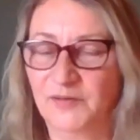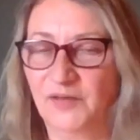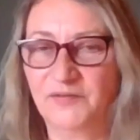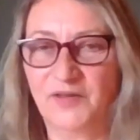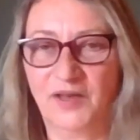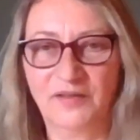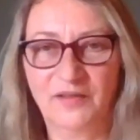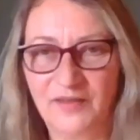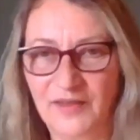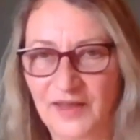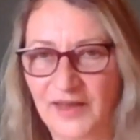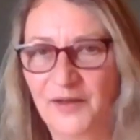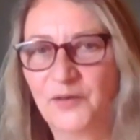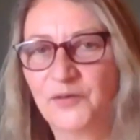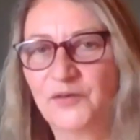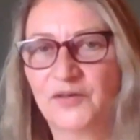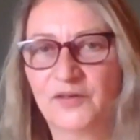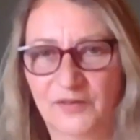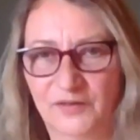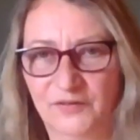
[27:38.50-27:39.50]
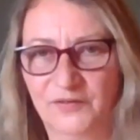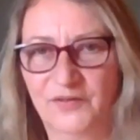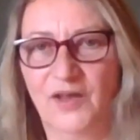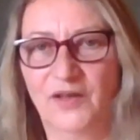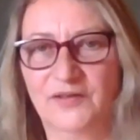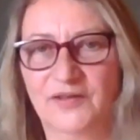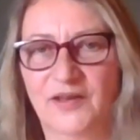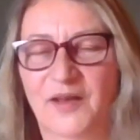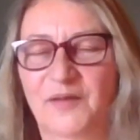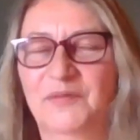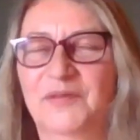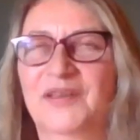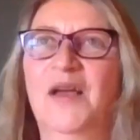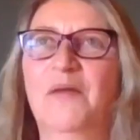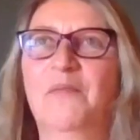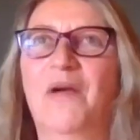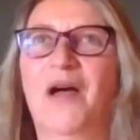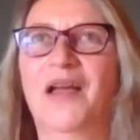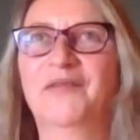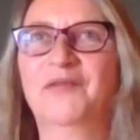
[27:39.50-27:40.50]
I've done thousands of startups,
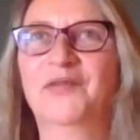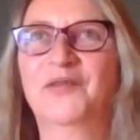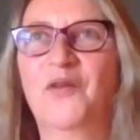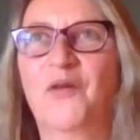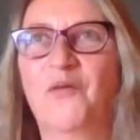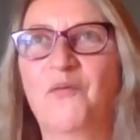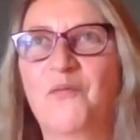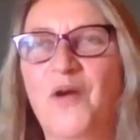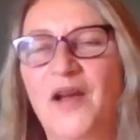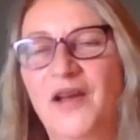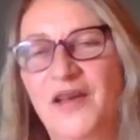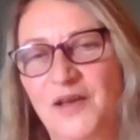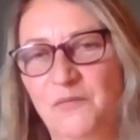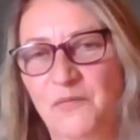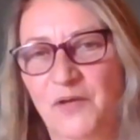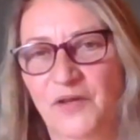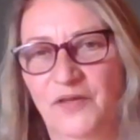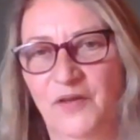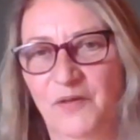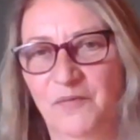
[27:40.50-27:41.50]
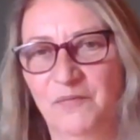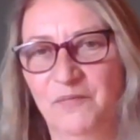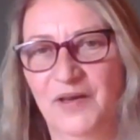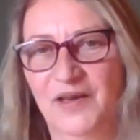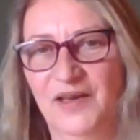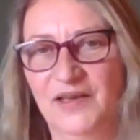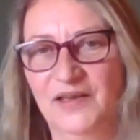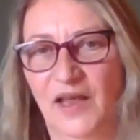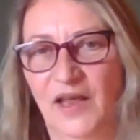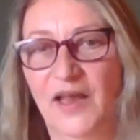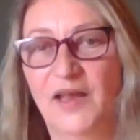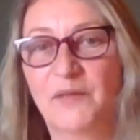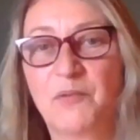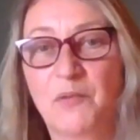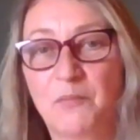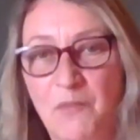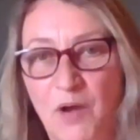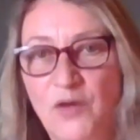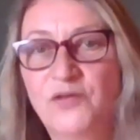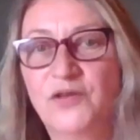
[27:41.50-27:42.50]
but I stopped working with them, like
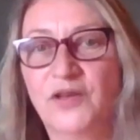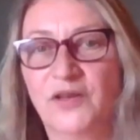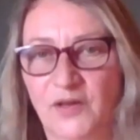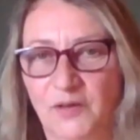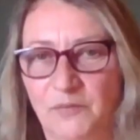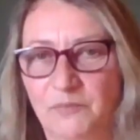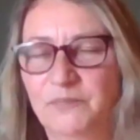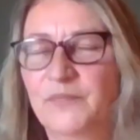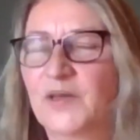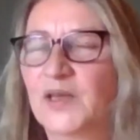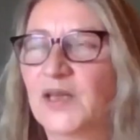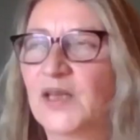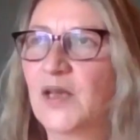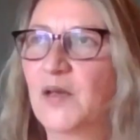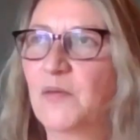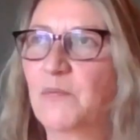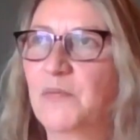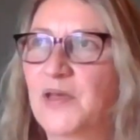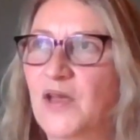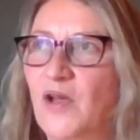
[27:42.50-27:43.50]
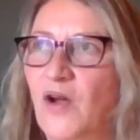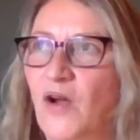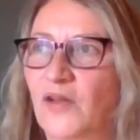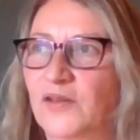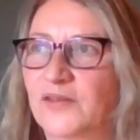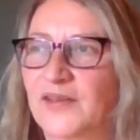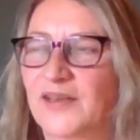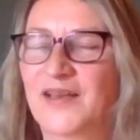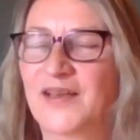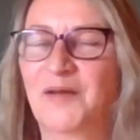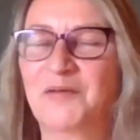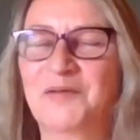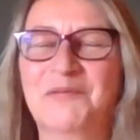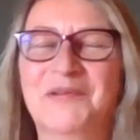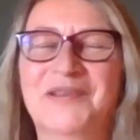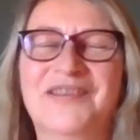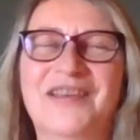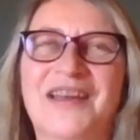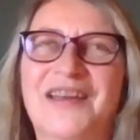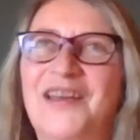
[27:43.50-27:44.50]
promoting them, because they come to me,
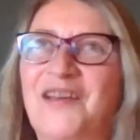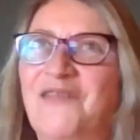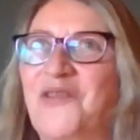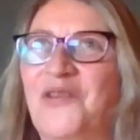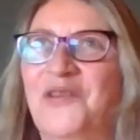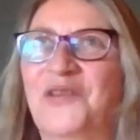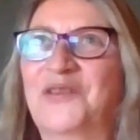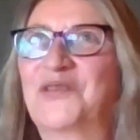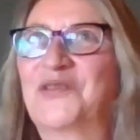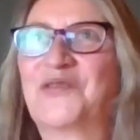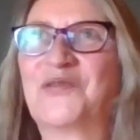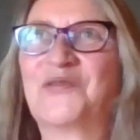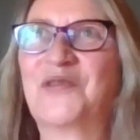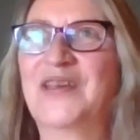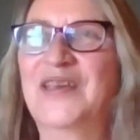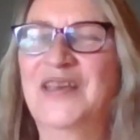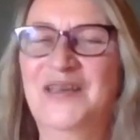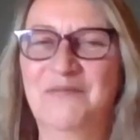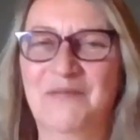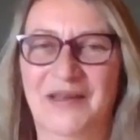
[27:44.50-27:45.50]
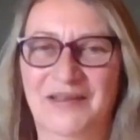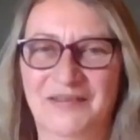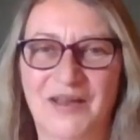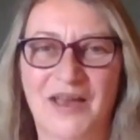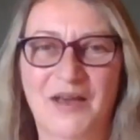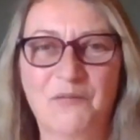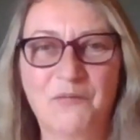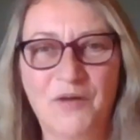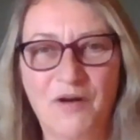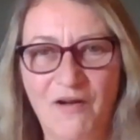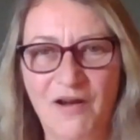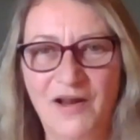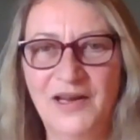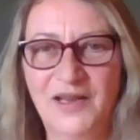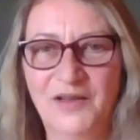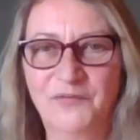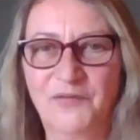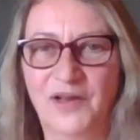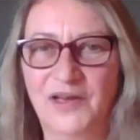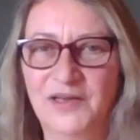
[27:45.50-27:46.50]
"Jenny, I've got this dream," and where I
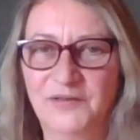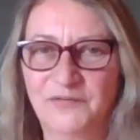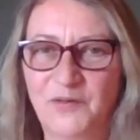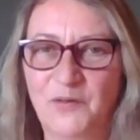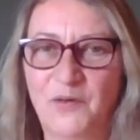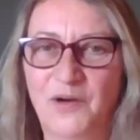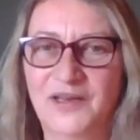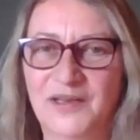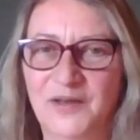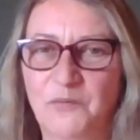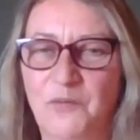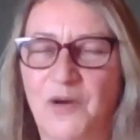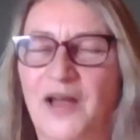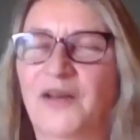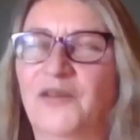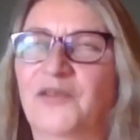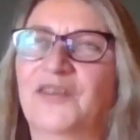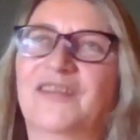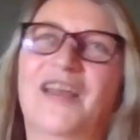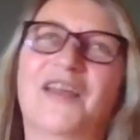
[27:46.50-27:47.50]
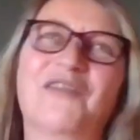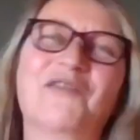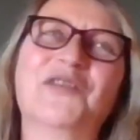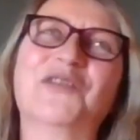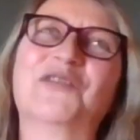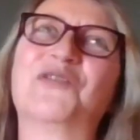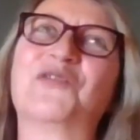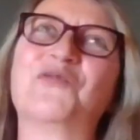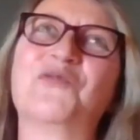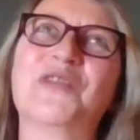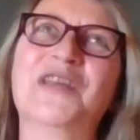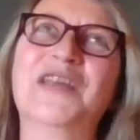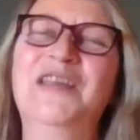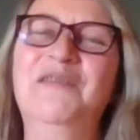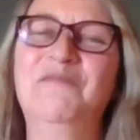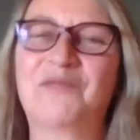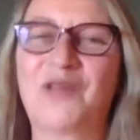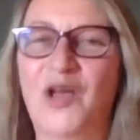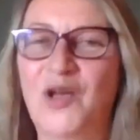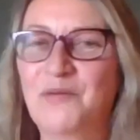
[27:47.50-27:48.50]
live quite near Wales. It's like, "I've got this
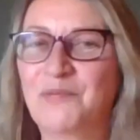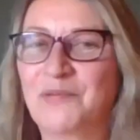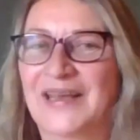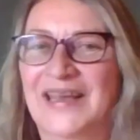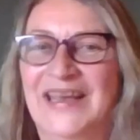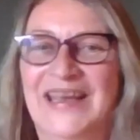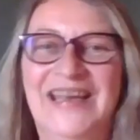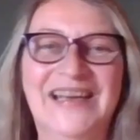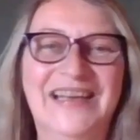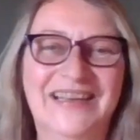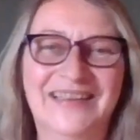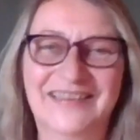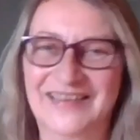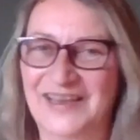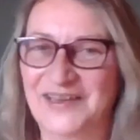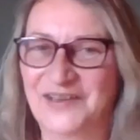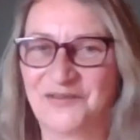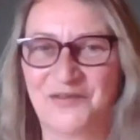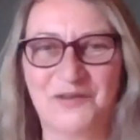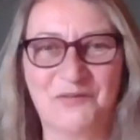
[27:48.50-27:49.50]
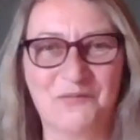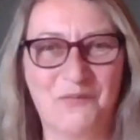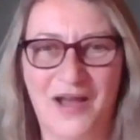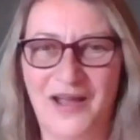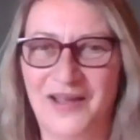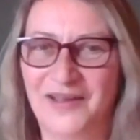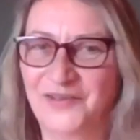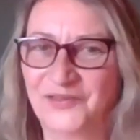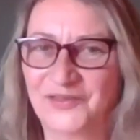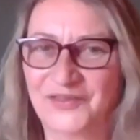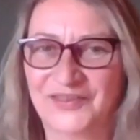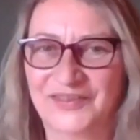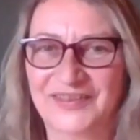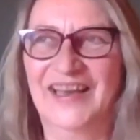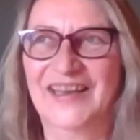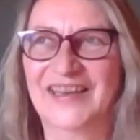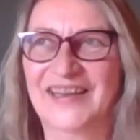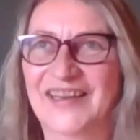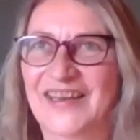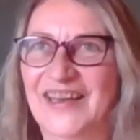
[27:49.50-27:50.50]
dream to open a healing centre in Wales,"
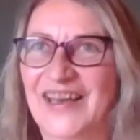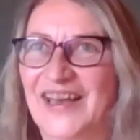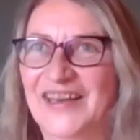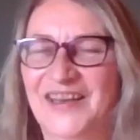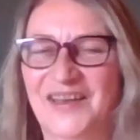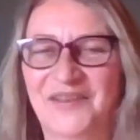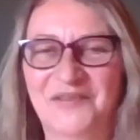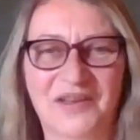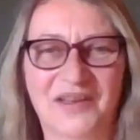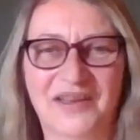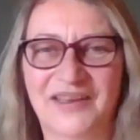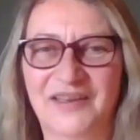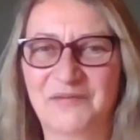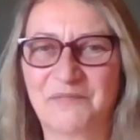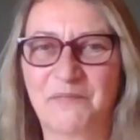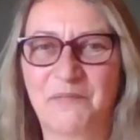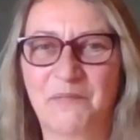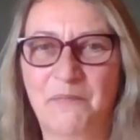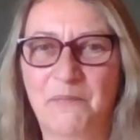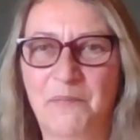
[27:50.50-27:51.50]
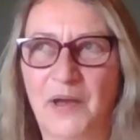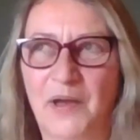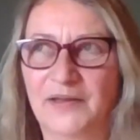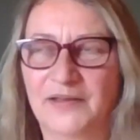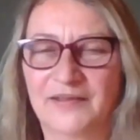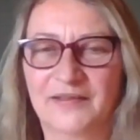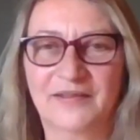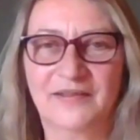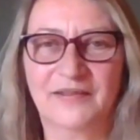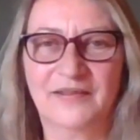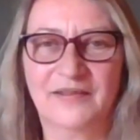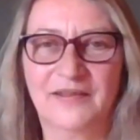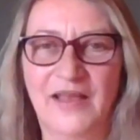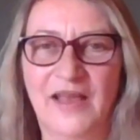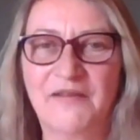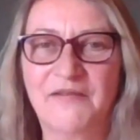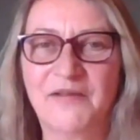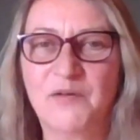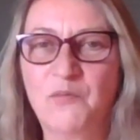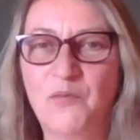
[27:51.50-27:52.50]
and I'm like, "But
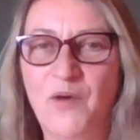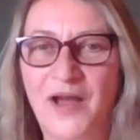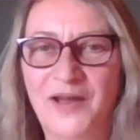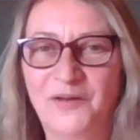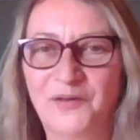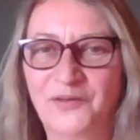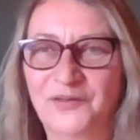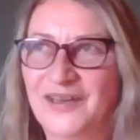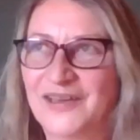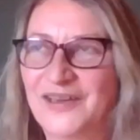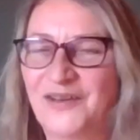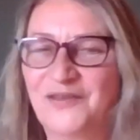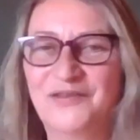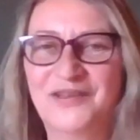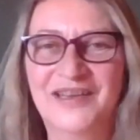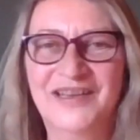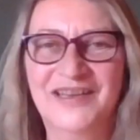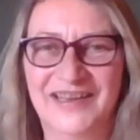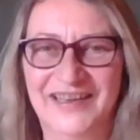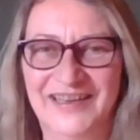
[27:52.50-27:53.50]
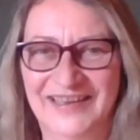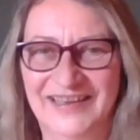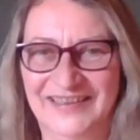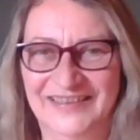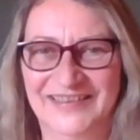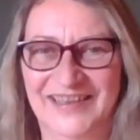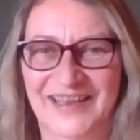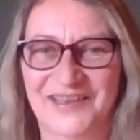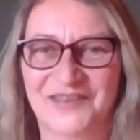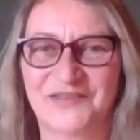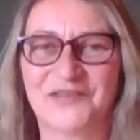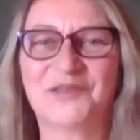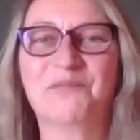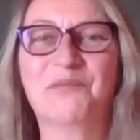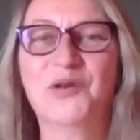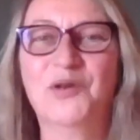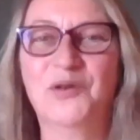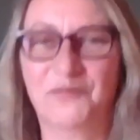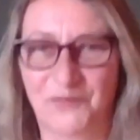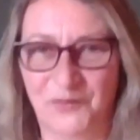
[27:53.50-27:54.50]
they're in Wales. They don't need a healing centre. It's
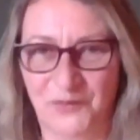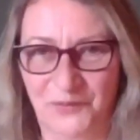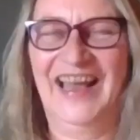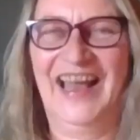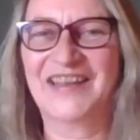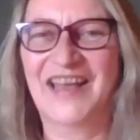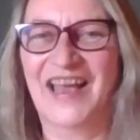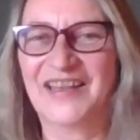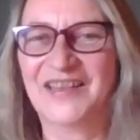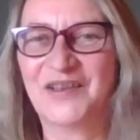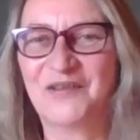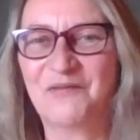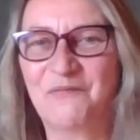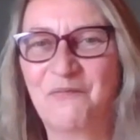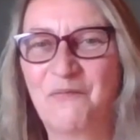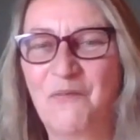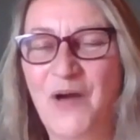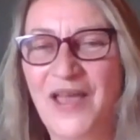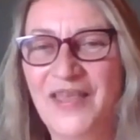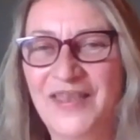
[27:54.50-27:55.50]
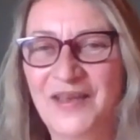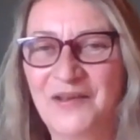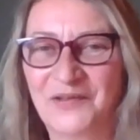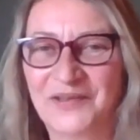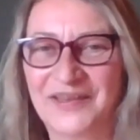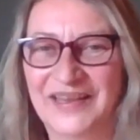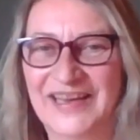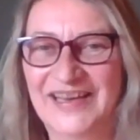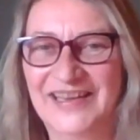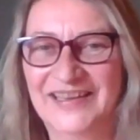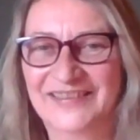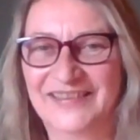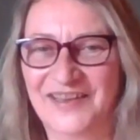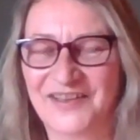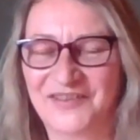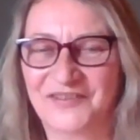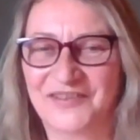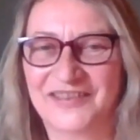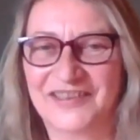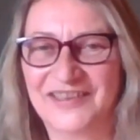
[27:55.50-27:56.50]
beautiful." And where they want the healing
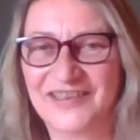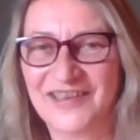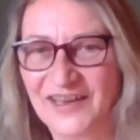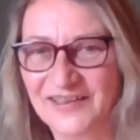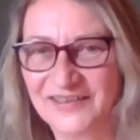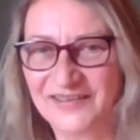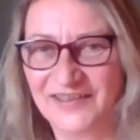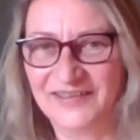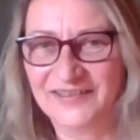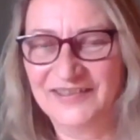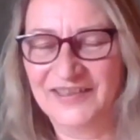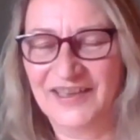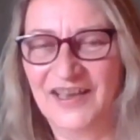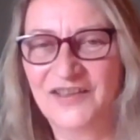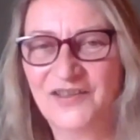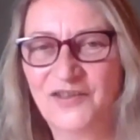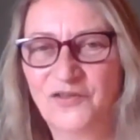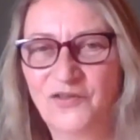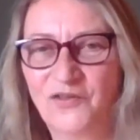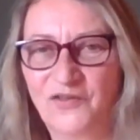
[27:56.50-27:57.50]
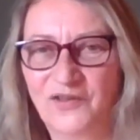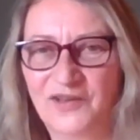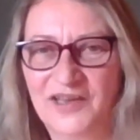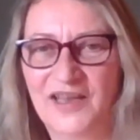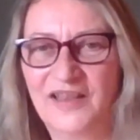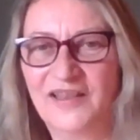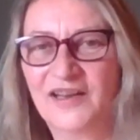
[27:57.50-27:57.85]
centre is in London, and you're not going to get the